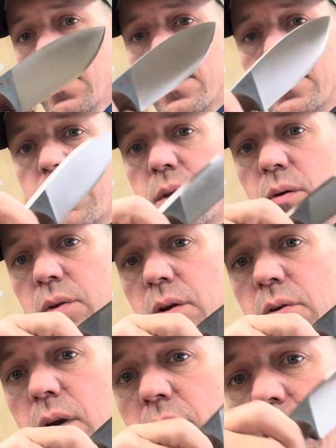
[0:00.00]
something with a
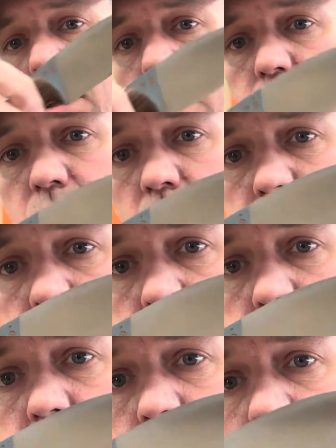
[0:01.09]
grind line
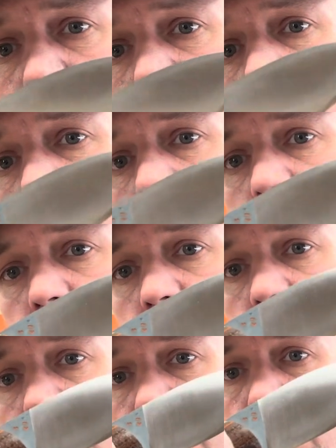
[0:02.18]
versus
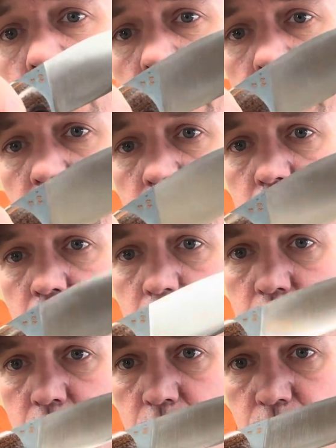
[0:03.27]
the full height grind.
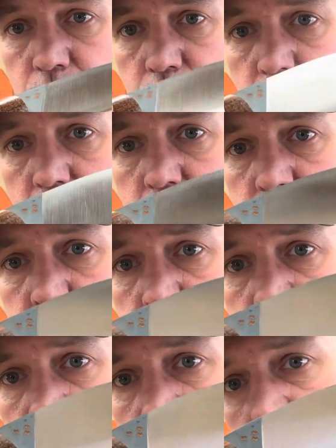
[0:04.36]
It just
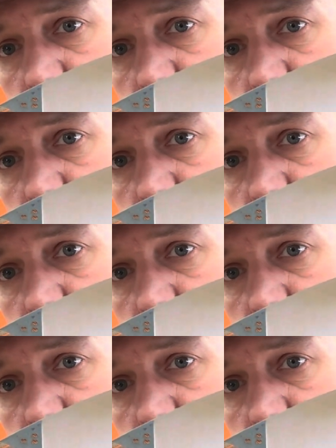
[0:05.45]
doesn't look as